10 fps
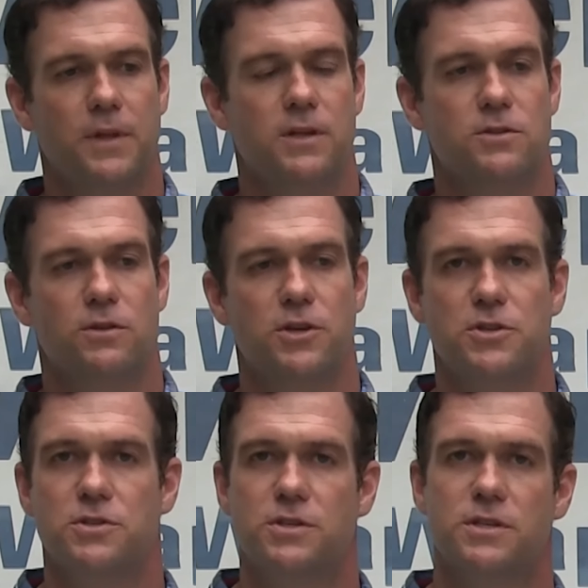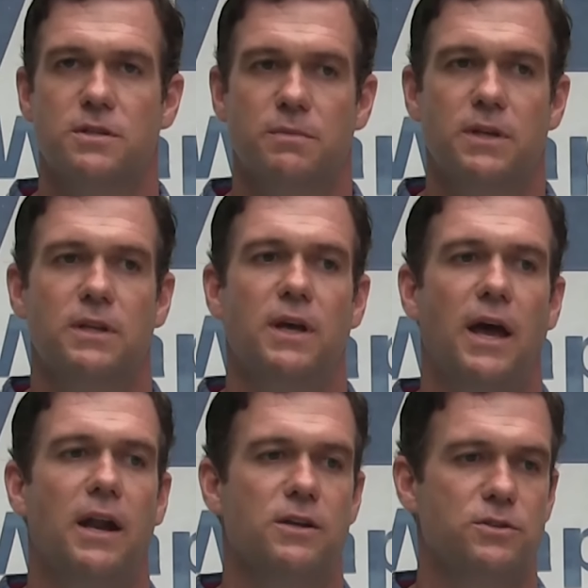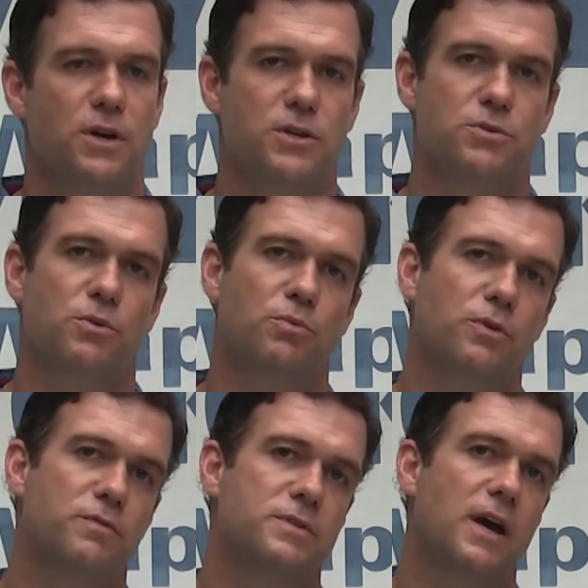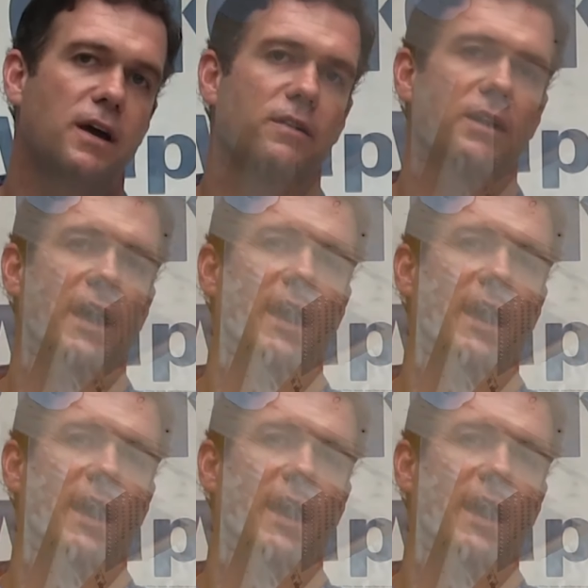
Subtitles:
insulation system in the attics. The actual roof deck of the